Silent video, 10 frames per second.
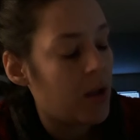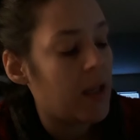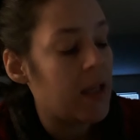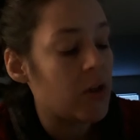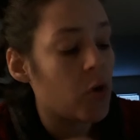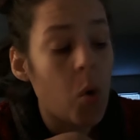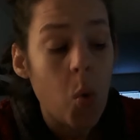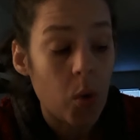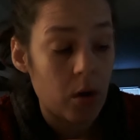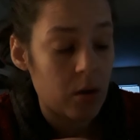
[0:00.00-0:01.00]
in
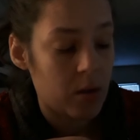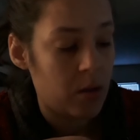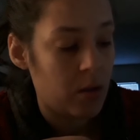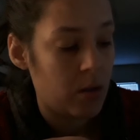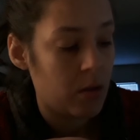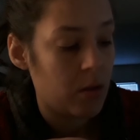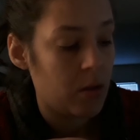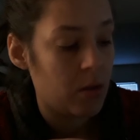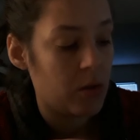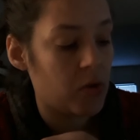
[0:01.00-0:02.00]
court
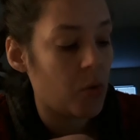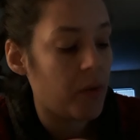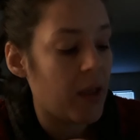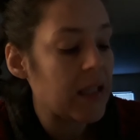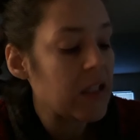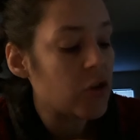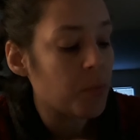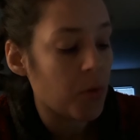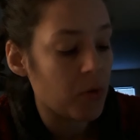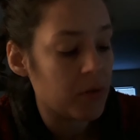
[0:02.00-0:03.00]
so that each
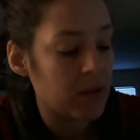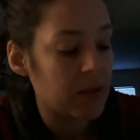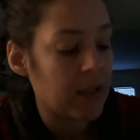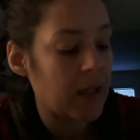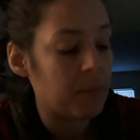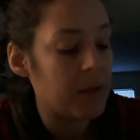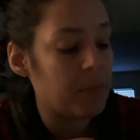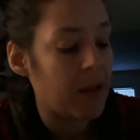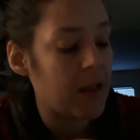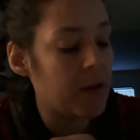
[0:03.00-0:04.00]
person can be
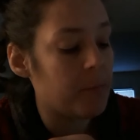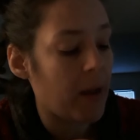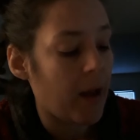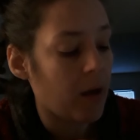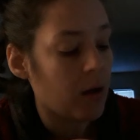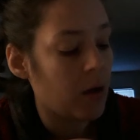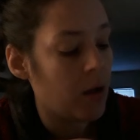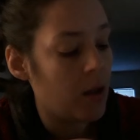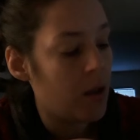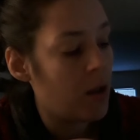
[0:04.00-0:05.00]
paid back
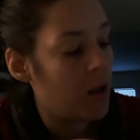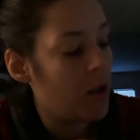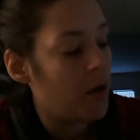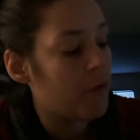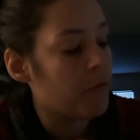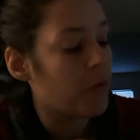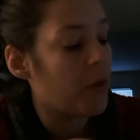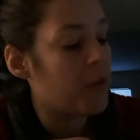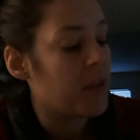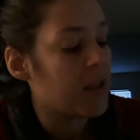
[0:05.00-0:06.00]
for the
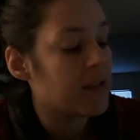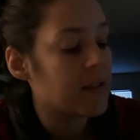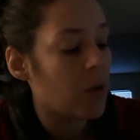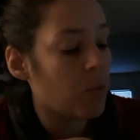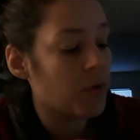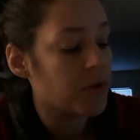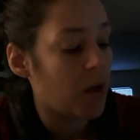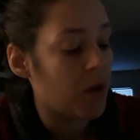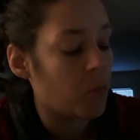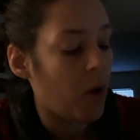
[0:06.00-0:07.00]
things that were
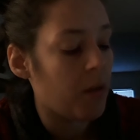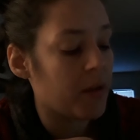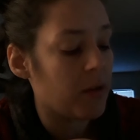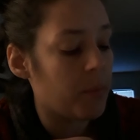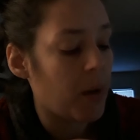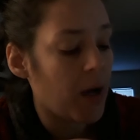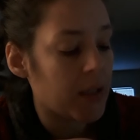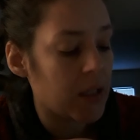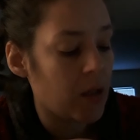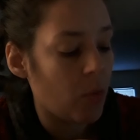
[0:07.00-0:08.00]
done while in the
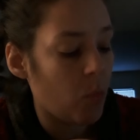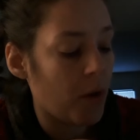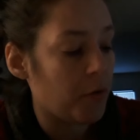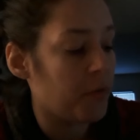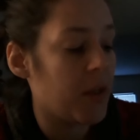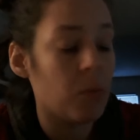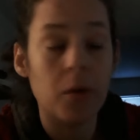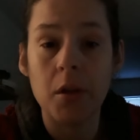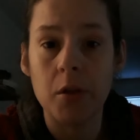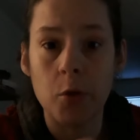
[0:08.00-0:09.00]
body whether they were
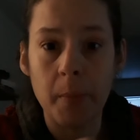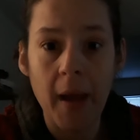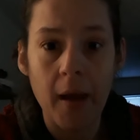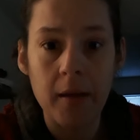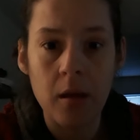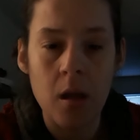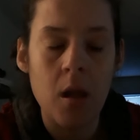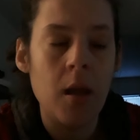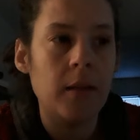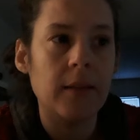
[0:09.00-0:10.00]
good or bad
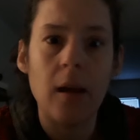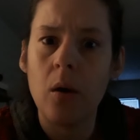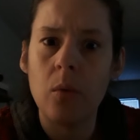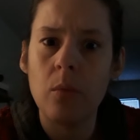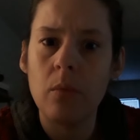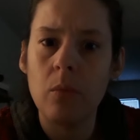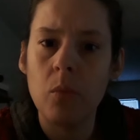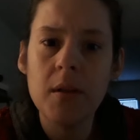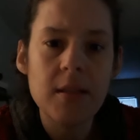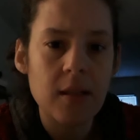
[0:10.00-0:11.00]
now
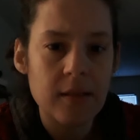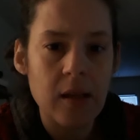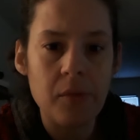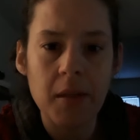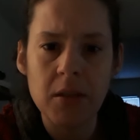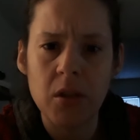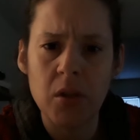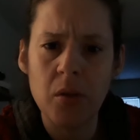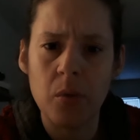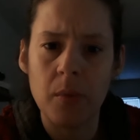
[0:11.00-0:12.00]
what does that sound like to
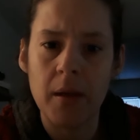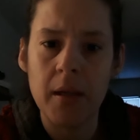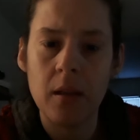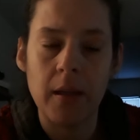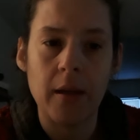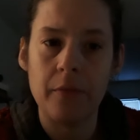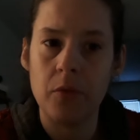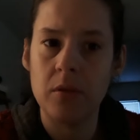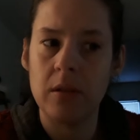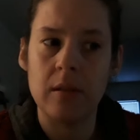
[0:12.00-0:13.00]
you right like at
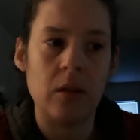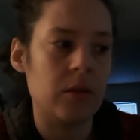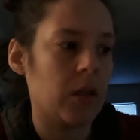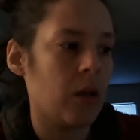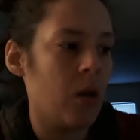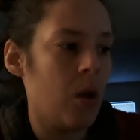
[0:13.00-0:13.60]
first it sounds like